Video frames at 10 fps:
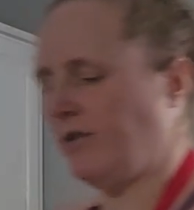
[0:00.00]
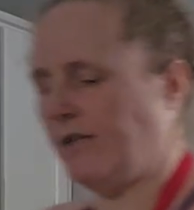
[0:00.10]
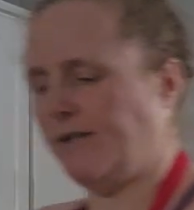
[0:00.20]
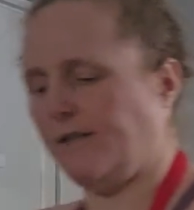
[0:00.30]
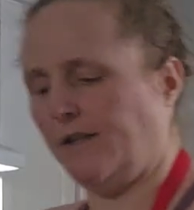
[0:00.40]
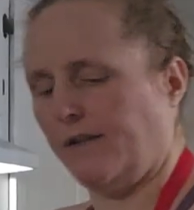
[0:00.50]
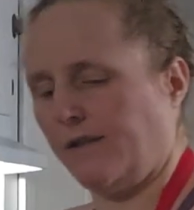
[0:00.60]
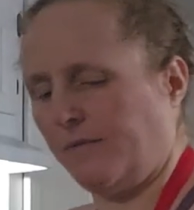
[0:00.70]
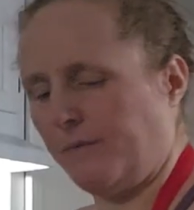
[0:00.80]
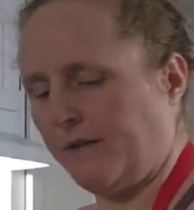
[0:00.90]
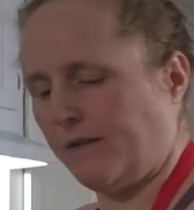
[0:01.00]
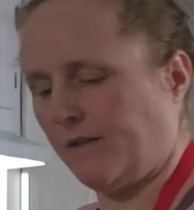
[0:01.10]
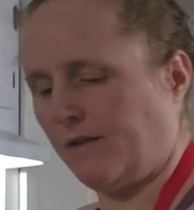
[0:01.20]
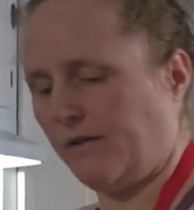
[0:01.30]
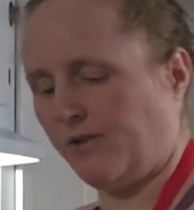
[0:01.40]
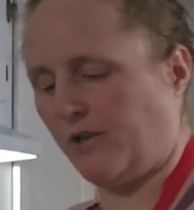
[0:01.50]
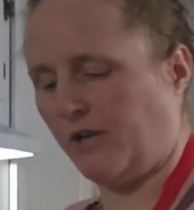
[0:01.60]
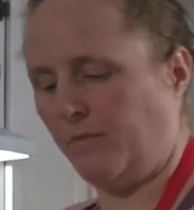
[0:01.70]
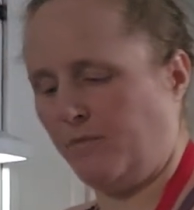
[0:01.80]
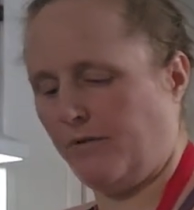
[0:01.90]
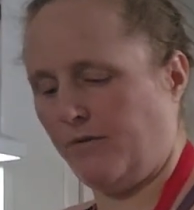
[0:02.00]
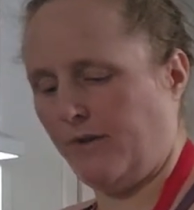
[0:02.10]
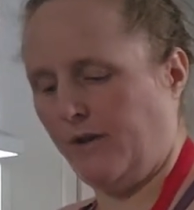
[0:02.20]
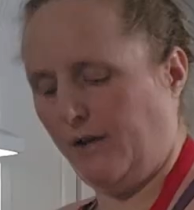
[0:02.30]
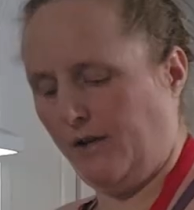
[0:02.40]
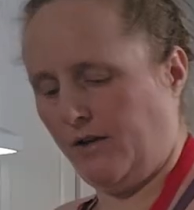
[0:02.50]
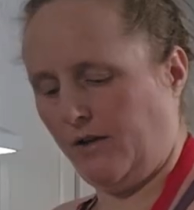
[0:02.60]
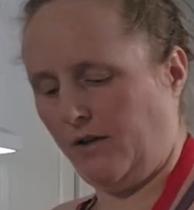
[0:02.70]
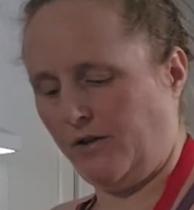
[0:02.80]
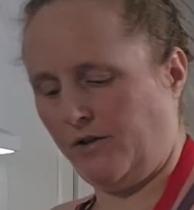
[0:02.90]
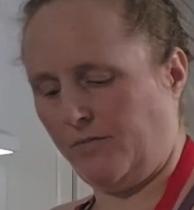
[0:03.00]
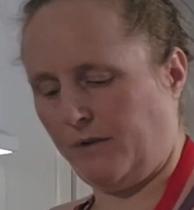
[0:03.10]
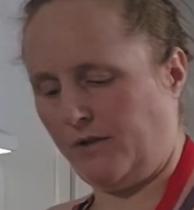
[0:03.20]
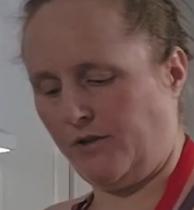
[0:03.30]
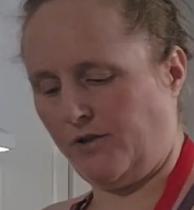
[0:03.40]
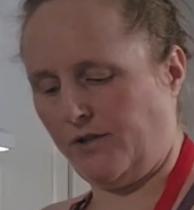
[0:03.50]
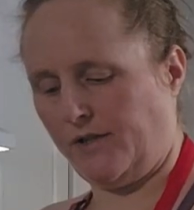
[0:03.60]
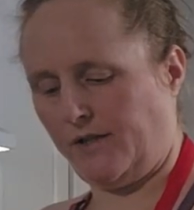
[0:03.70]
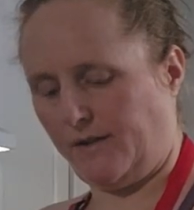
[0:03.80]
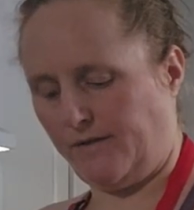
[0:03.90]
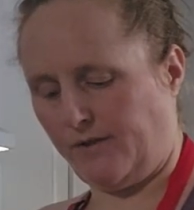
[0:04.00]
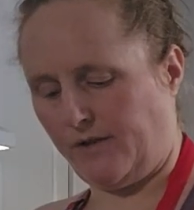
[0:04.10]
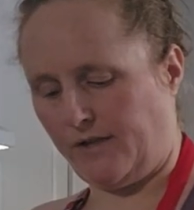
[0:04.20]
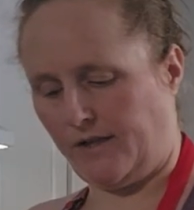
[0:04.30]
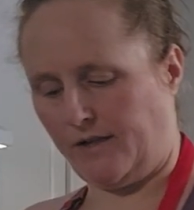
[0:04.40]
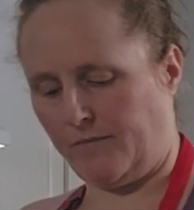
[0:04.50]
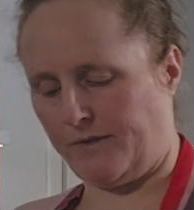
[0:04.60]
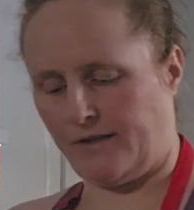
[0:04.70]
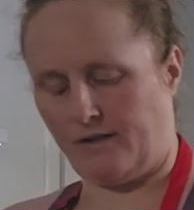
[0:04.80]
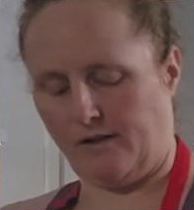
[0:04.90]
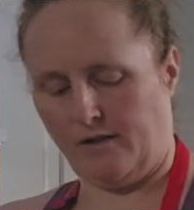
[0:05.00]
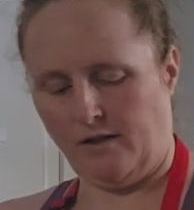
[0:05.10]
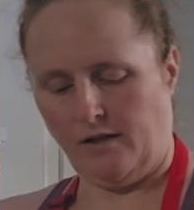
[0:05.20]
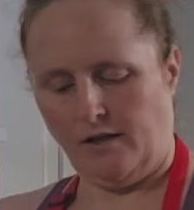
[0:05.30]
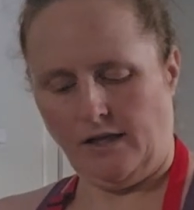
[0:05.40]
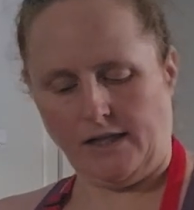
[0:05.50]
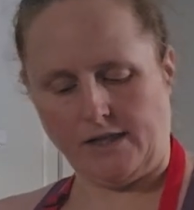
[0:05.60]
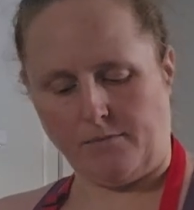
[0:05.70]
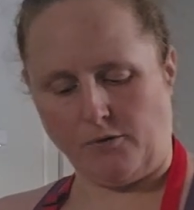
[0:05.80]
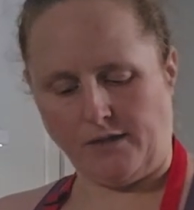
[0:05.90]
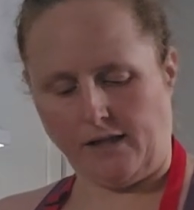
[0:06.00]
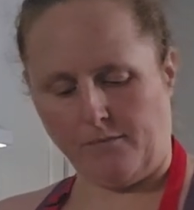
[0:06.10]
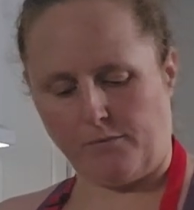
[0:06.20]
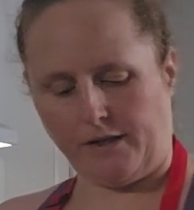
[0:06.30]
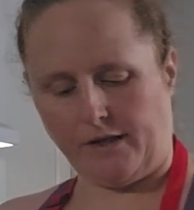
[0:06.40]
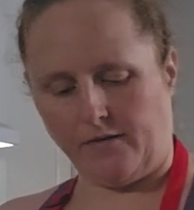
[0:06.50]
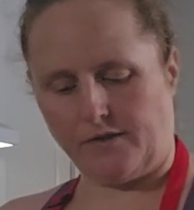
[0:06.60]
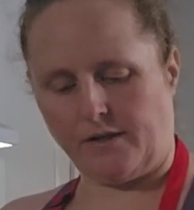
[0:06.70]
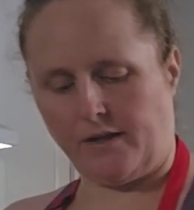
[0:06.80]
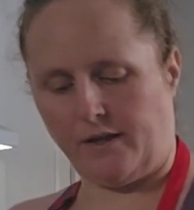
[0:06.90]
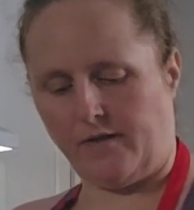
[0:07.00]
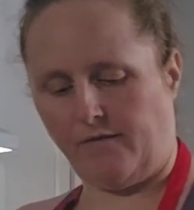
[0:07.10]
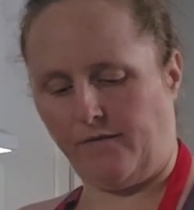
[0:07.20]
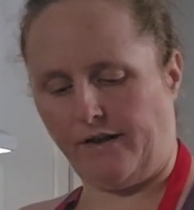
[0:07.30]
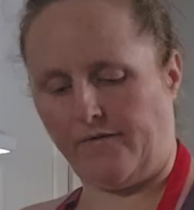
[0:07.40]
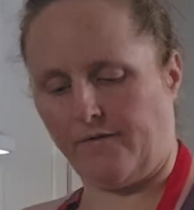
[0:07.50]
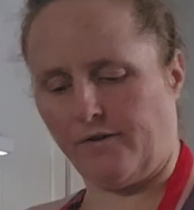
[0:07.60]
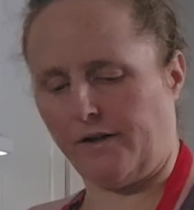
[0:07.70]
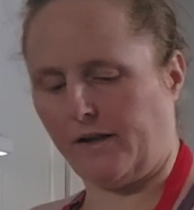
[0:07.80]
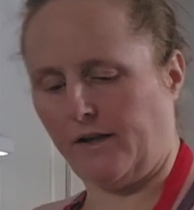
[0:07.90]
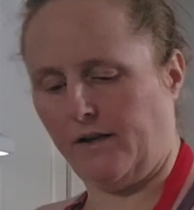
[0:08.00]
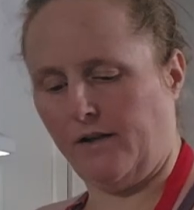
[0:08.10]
just a little bit on top. Not too much, just enough so that it helps. It's supposed to help bring out the flavoring